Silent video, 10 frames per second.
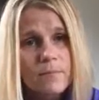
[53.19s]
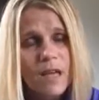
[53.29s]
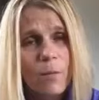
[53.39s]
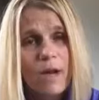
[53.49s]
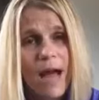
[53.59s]

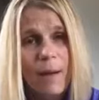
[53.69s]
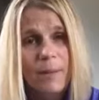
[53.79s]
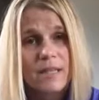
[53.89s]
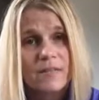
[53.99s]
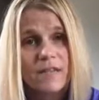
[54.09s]
And what
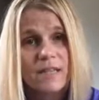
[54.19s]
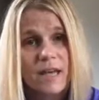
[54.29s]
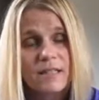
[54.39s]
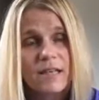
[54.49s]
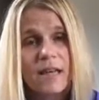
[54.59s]
happens if it
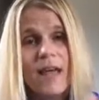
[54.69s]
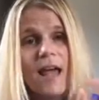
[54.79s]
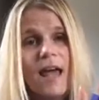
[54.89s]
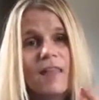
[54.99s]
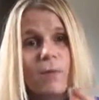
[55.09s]
doesn't?
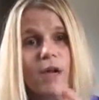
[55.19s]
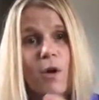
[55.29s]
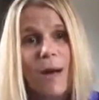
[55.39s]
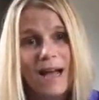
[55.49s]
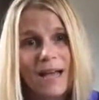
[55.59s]
And then we go
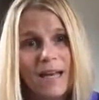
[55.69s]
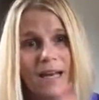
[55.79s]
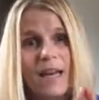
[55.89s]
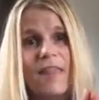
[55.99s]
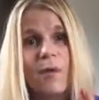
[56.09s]
back in
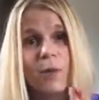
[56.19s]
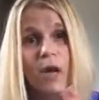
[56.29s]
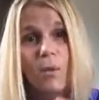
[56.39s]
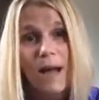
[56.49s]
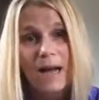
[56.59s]
it, and then we
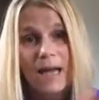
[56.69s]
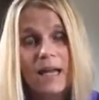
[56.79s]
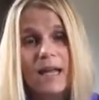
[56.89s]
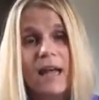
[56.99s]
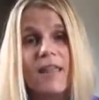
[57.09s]
go back
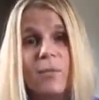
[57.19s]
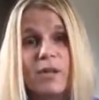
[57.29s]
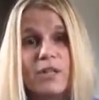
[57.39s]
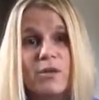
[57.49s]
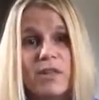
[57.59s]
in it, and then we
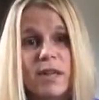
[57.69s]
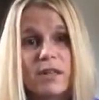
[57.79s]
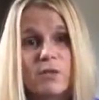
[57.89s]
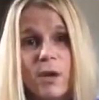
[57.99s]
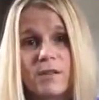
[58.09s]
do things
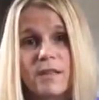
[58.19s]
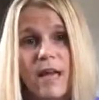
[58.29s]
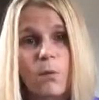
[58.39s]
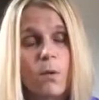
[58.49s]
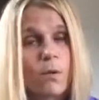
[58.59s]
throughout the
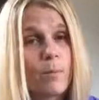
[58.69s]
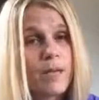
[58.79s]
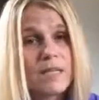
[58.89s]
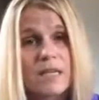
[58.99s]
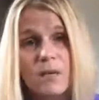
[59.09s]
day where we're
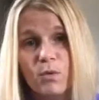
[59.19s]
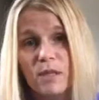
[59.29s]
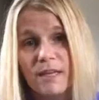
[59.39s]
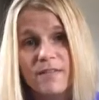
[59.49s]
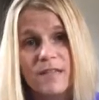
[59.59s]
bending and we're
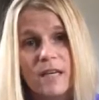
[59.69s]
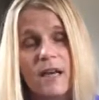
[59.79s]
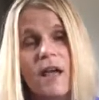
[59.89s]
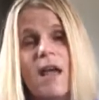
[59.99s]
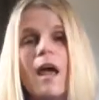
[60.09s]
lifting.
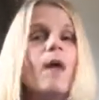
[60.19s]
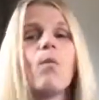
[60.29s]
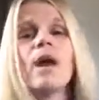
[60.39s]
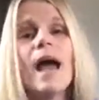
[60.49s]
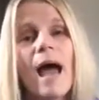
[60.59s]
And
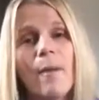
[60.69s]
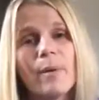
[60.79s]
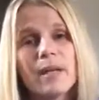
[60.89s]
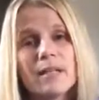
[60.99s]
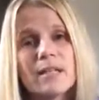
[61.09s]
what
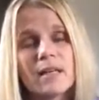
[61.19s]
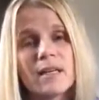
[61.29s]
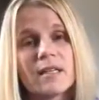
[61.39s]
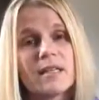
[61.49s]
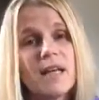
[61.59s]
happens
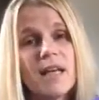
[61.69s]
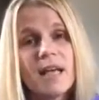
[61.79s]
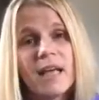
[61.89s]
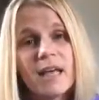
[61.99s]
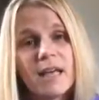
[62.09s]
is
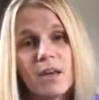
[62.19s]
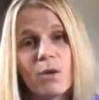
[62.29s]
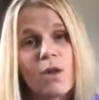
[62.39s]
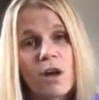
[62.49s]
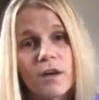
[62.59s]
it no
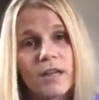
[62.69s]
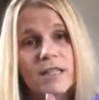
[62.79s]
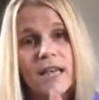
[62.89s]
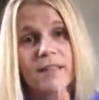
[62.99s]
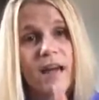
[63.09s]
longer can
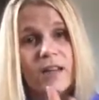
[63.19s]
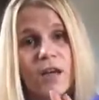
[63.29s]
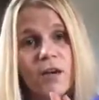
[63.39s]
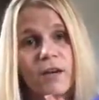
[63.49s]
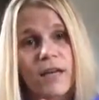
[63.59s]
take that
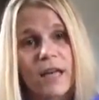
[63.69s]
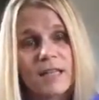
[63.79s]
load. It can't